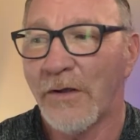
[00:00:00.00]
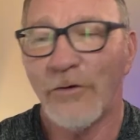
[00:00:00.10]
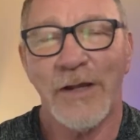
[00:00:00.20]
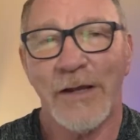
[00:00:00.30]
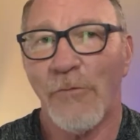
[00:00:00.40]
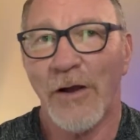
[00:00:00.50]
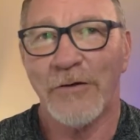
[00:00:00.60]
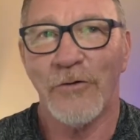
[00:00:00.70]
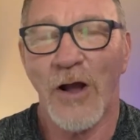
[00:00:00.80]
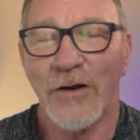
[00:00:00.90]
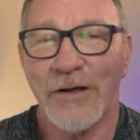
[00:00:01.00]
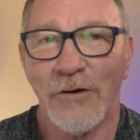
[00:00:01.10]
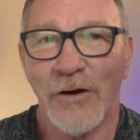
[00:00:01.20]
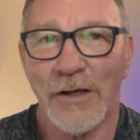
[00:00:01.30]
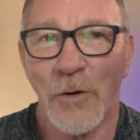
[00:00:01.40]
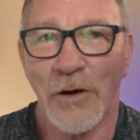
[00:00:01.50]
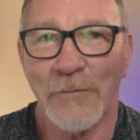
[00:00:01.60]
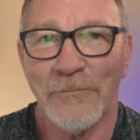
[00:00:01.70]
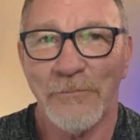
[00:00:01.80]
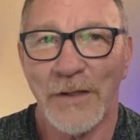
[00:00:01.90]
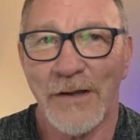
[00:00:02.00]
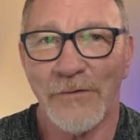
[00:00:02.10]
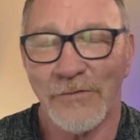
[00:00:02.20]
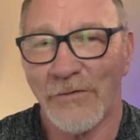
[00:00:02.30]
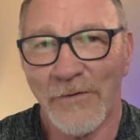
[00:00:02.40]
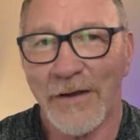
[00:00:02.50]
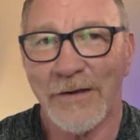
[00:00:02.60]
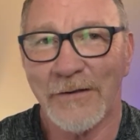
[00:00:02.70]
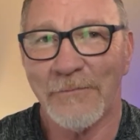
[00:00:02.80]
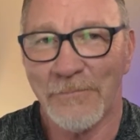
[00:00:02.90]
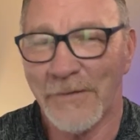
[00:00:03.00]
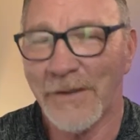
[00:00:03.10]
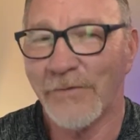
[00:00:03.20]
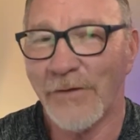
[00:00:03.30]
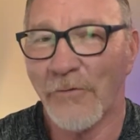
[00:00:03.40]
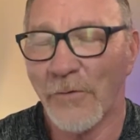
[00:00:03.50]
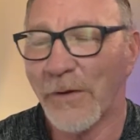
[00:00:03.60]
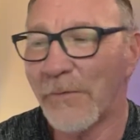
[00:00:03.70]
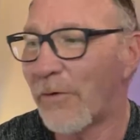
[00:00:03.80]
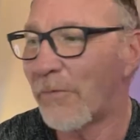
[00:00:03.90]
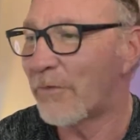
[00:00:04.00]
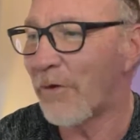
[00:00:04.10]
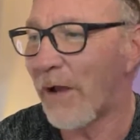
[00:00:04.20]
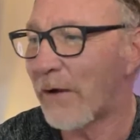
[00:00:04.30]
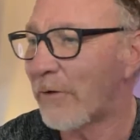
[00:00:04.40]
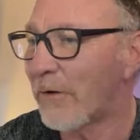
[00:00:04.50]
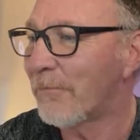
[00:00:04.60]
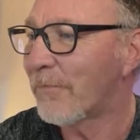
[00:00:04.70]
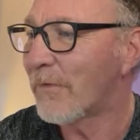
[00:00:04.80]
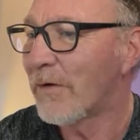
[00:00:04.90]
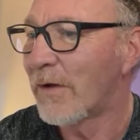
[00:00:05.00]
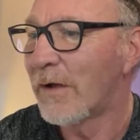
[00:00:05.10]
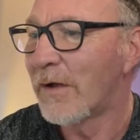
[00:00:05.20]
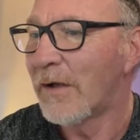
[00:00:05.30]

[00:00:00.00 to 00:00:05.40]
you can't walk your dog here anymore because it's offending these other people. So I don't know.